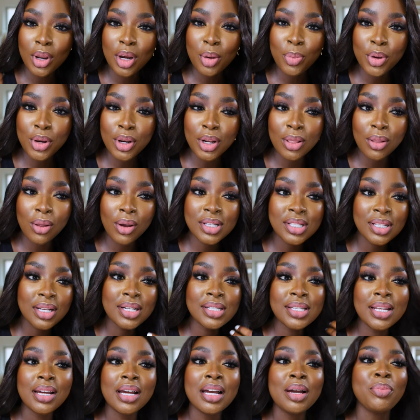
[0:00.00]
want to put a gloss
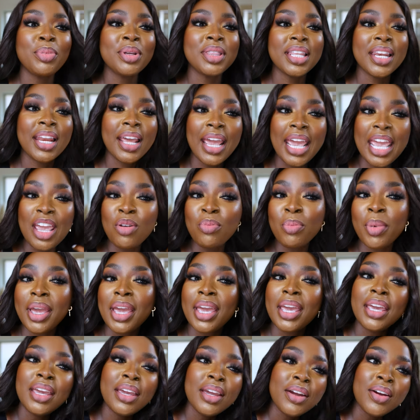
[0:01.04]
on top, but then I hate my
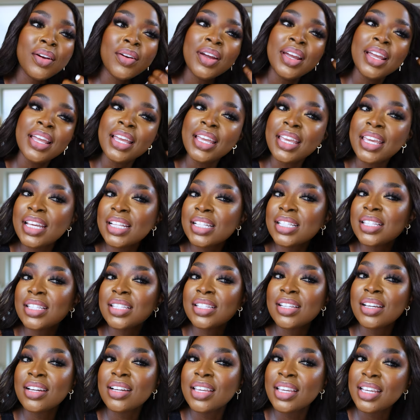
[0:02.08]
hair gets
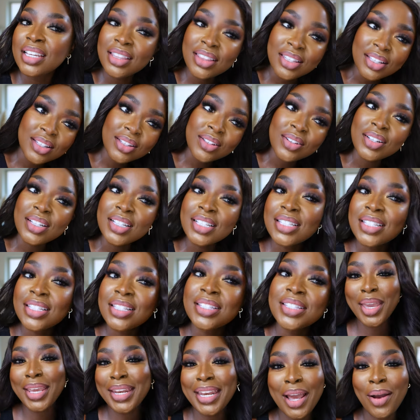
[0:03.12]
stuck in the
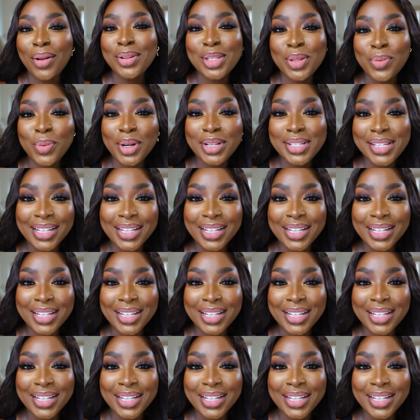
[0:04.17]
gloss. Okay, now into the wear